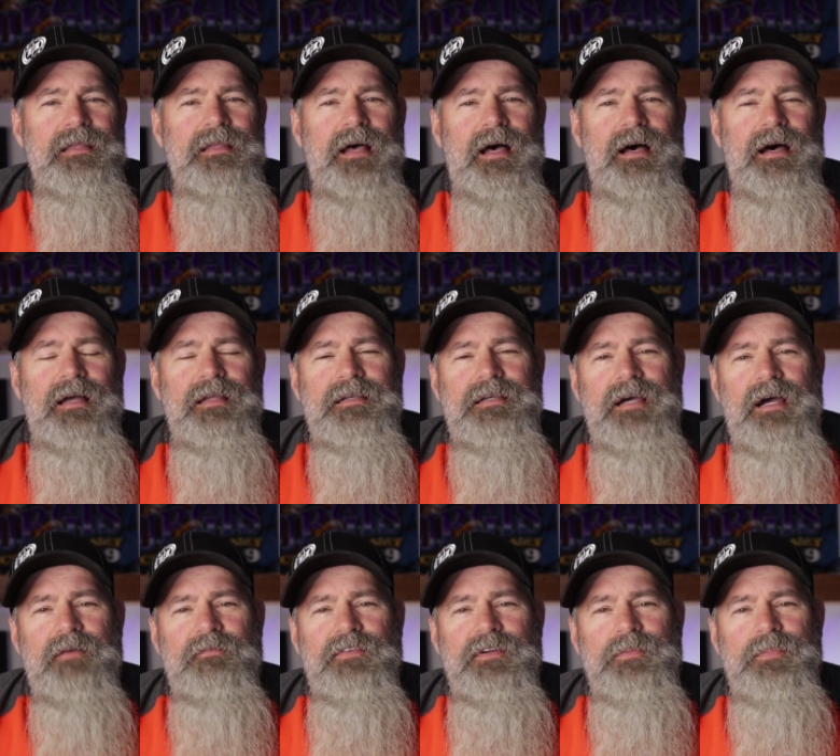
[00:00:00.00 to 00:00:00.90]
the
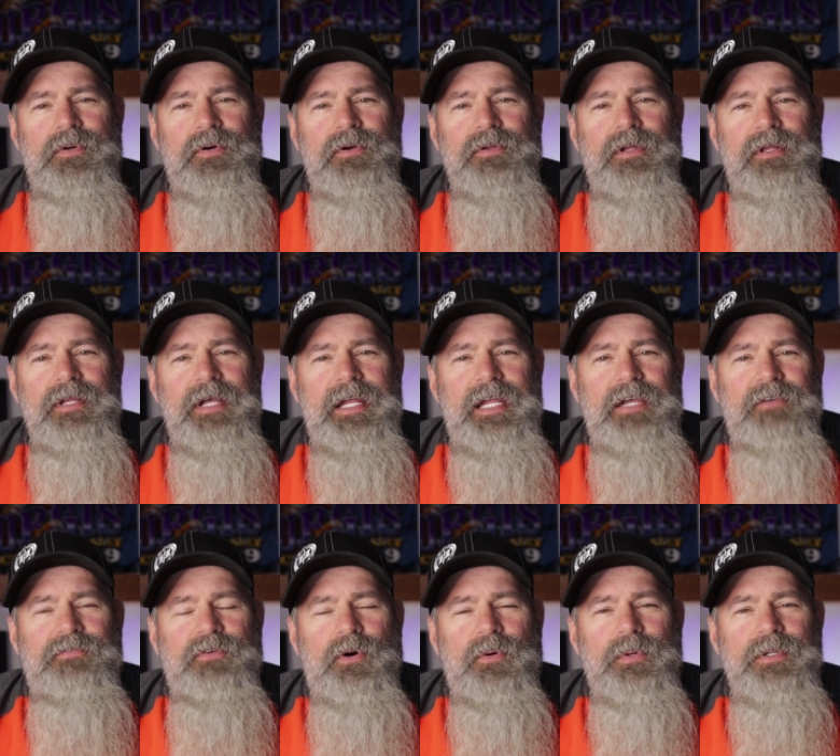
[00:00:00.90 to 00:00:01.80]
uncomfortable, the
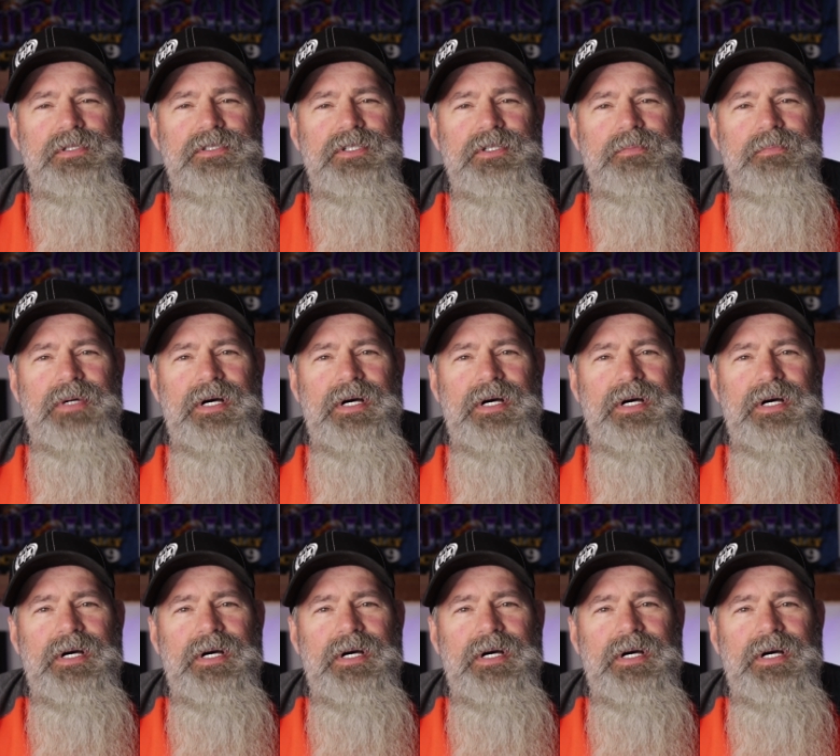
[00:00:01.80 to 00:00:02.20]
leaning forward too